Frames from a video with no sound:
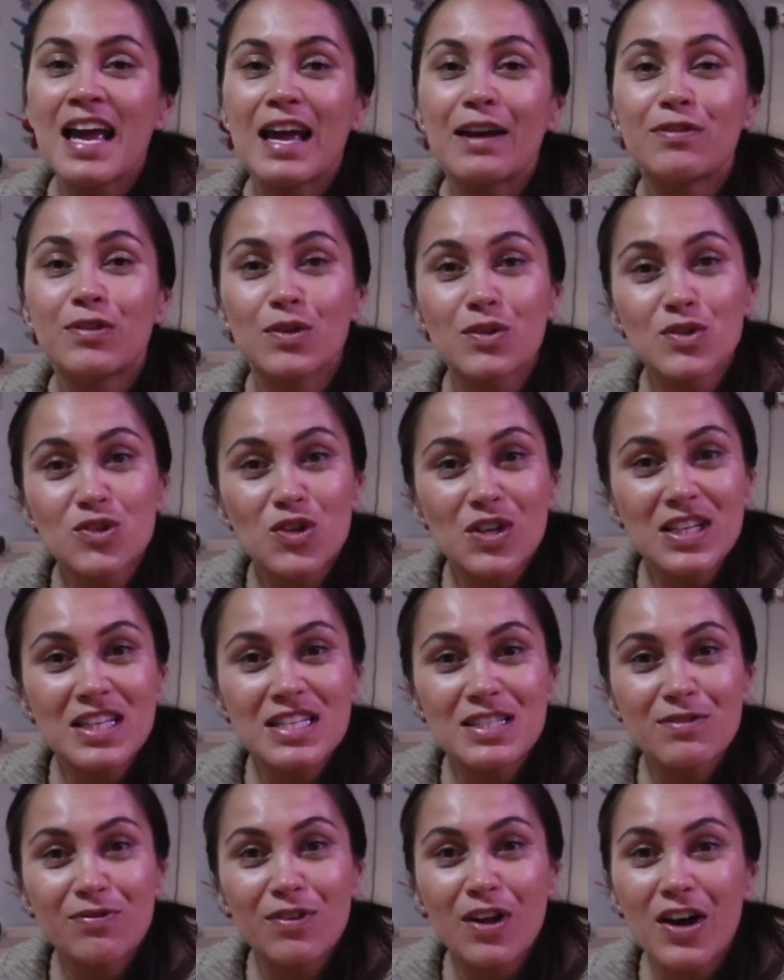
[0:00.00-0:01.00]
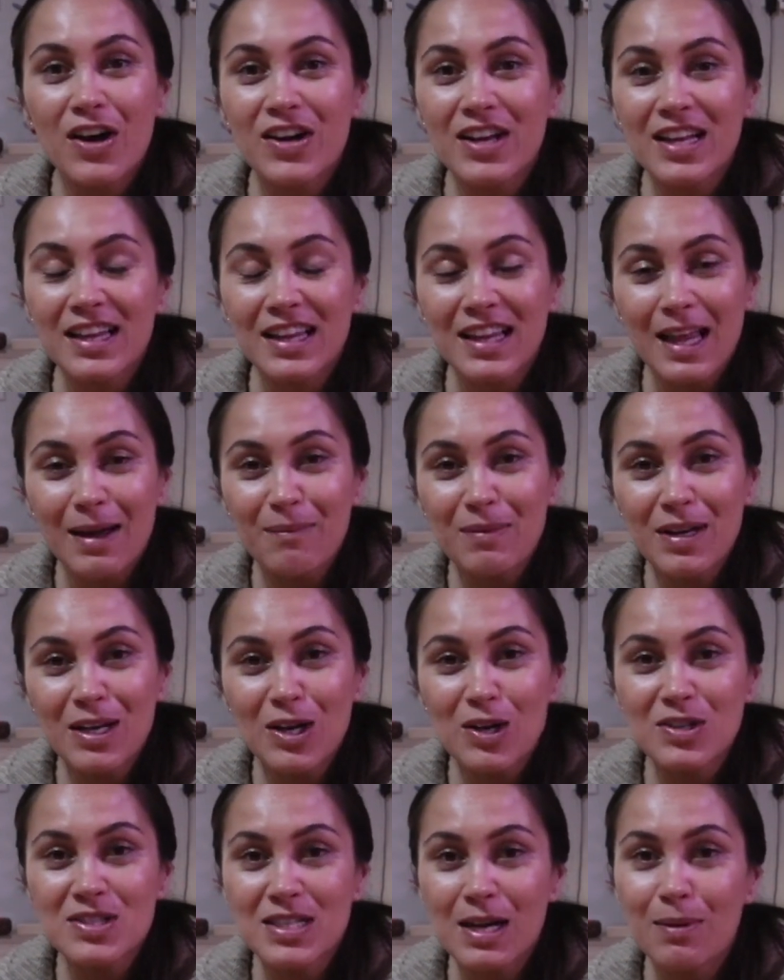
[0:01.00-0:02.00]
If you enjoyed this vlog, let me
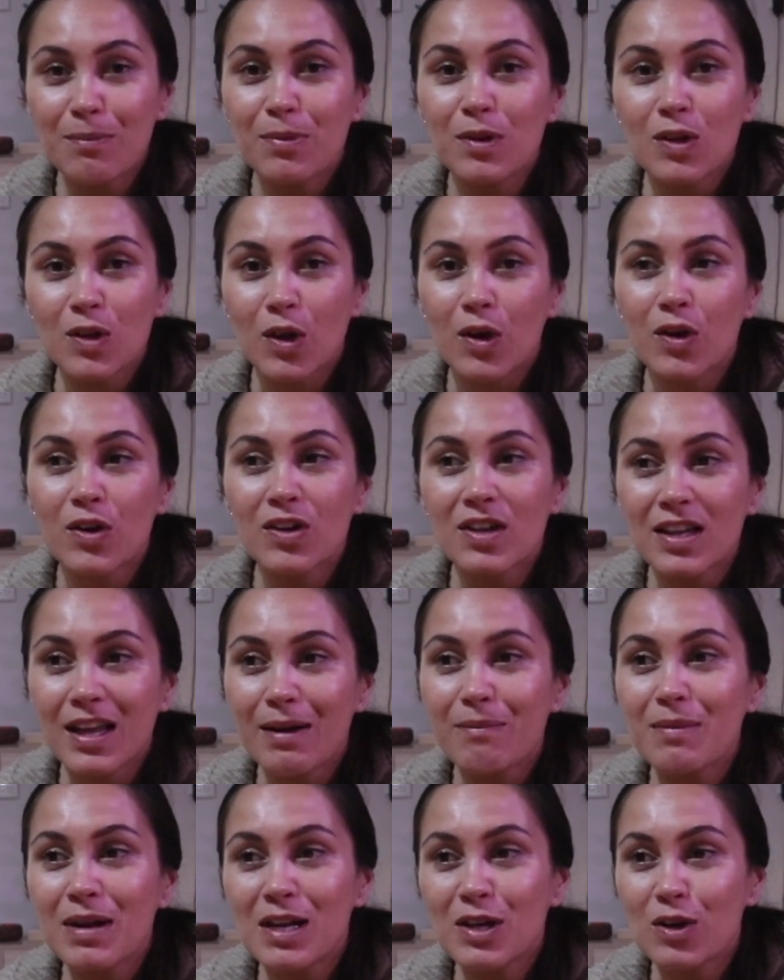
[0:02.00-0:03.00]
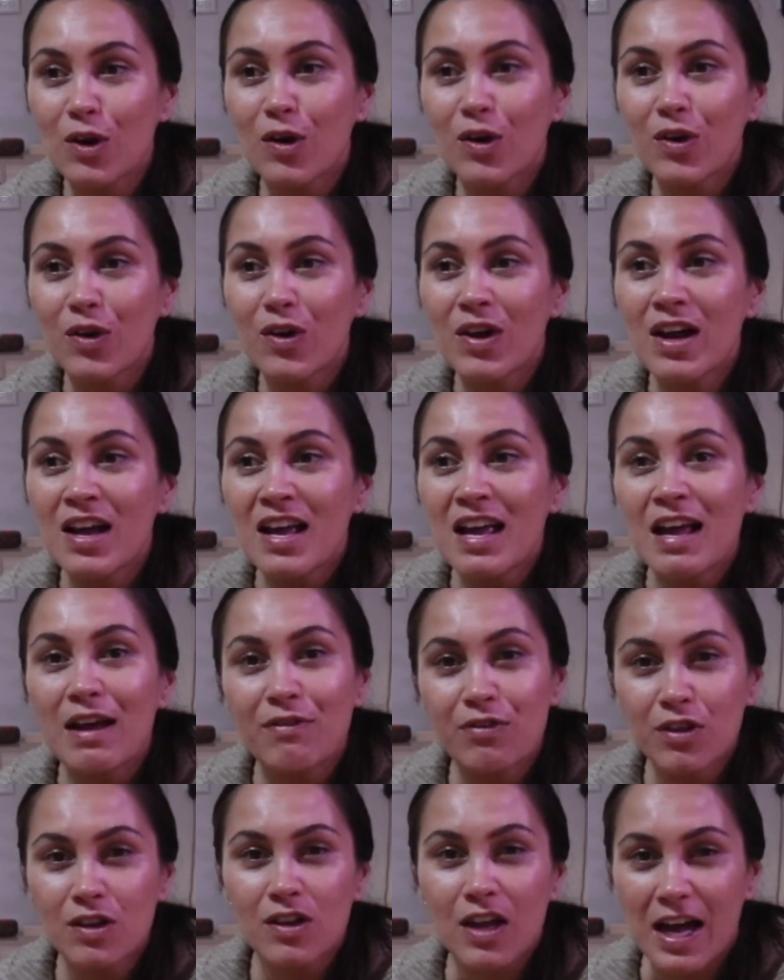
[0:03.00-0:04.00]
know down below. Let me know
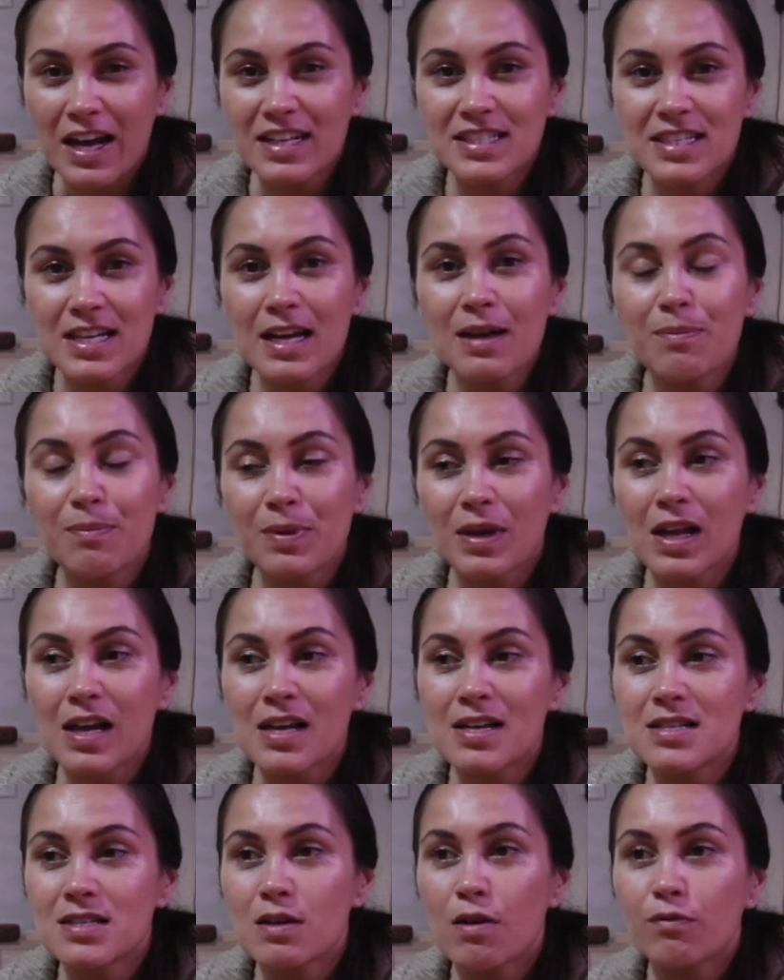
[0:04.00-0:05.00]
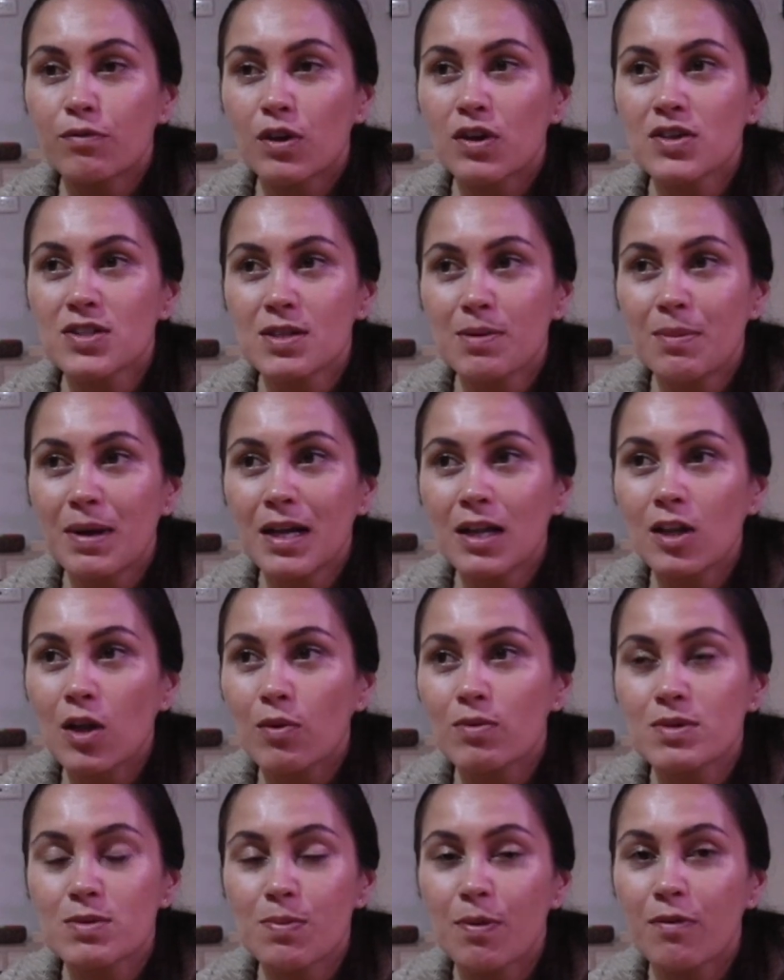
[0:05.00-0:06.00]
if you liked it, because vlogs are my
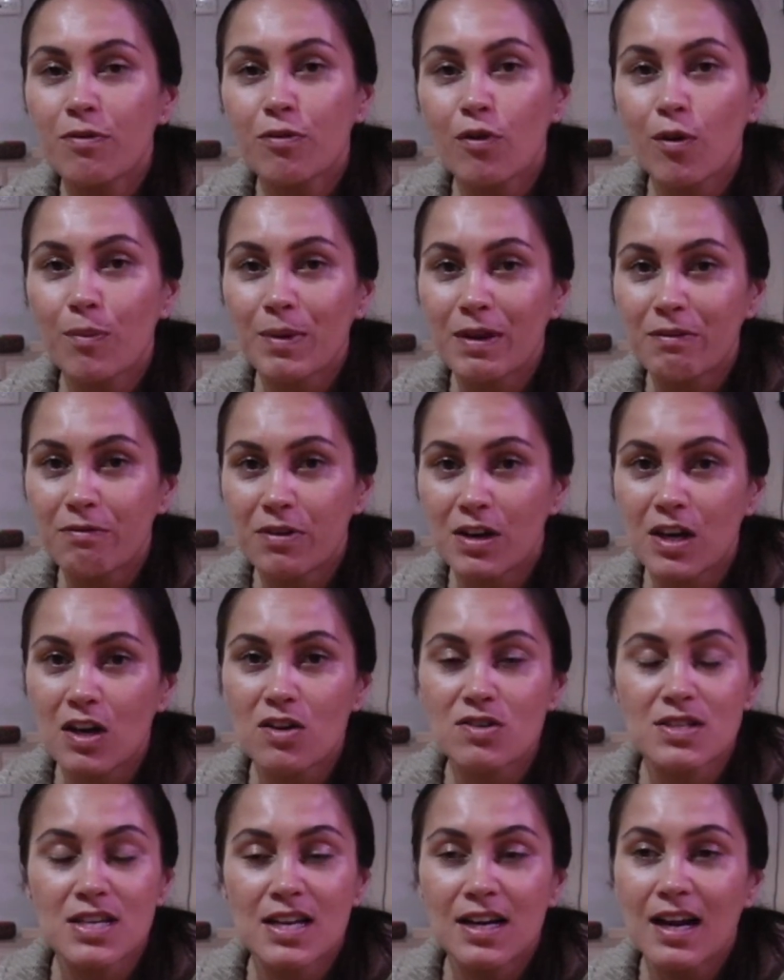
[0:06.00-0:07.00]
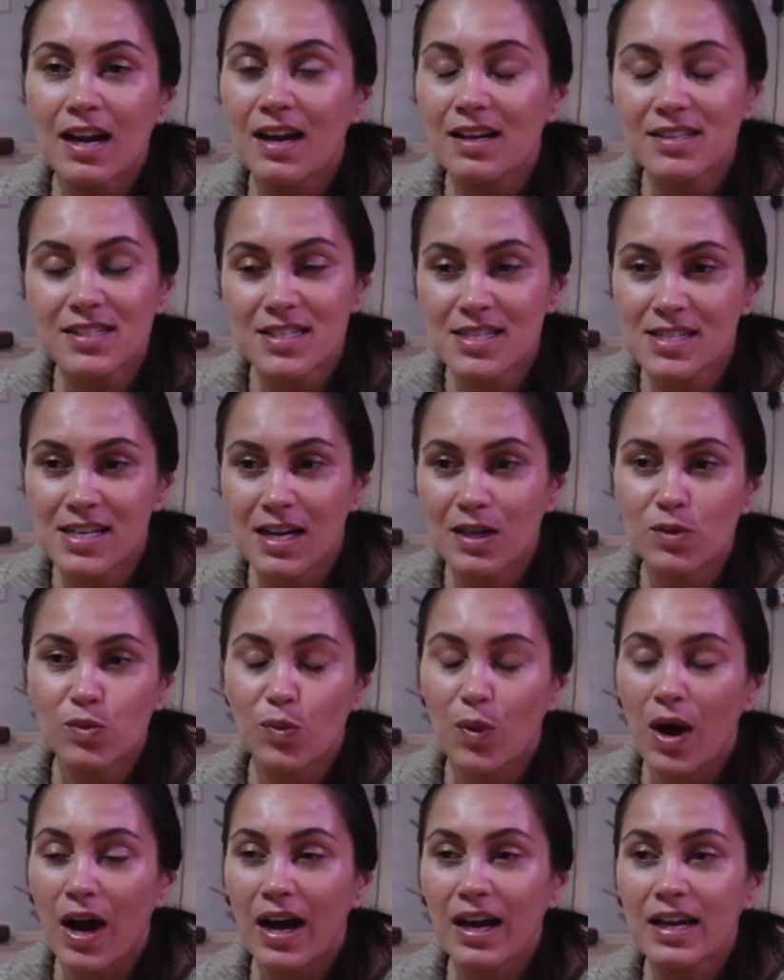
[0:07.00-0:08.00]
lowest performing videos, and I understand
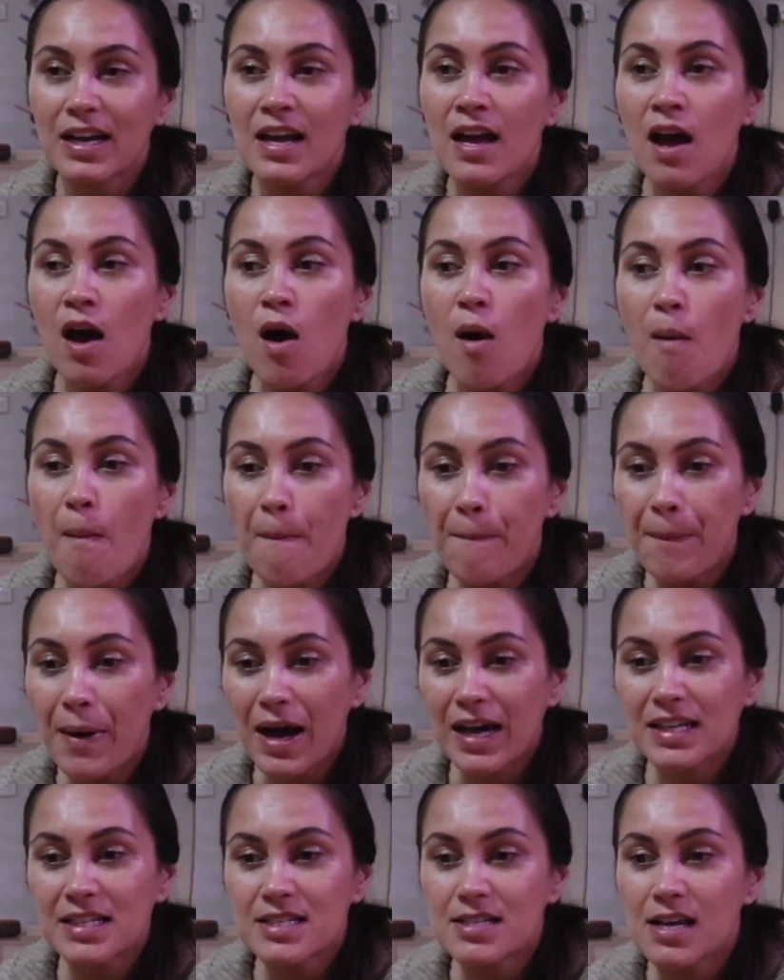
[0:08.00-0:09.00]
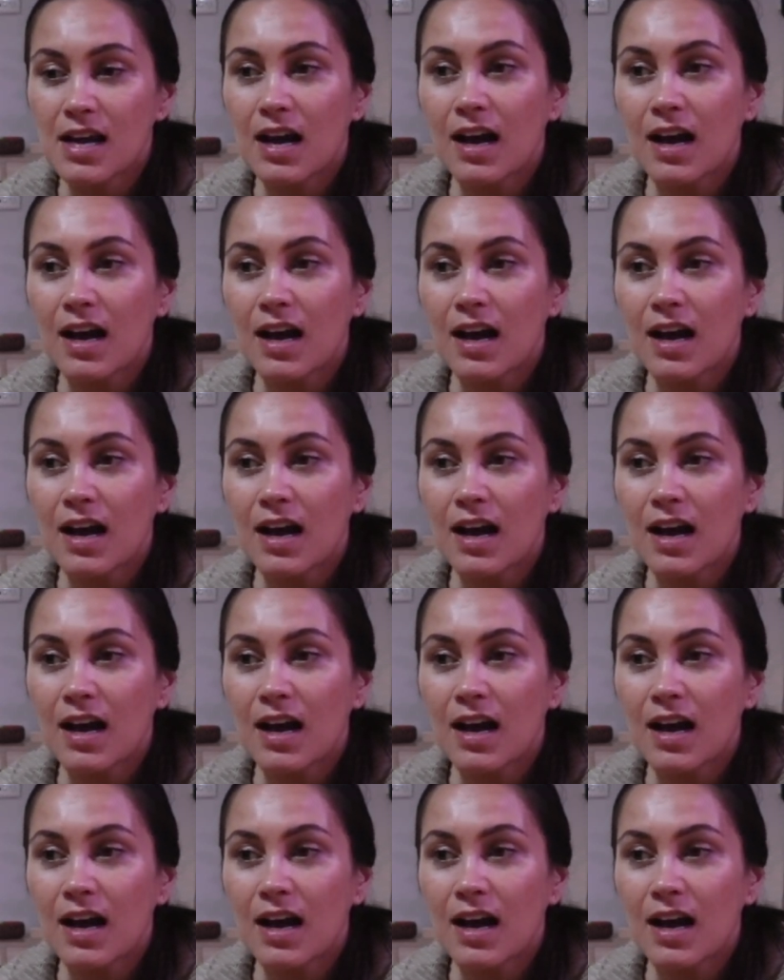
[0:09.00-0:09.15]
why. But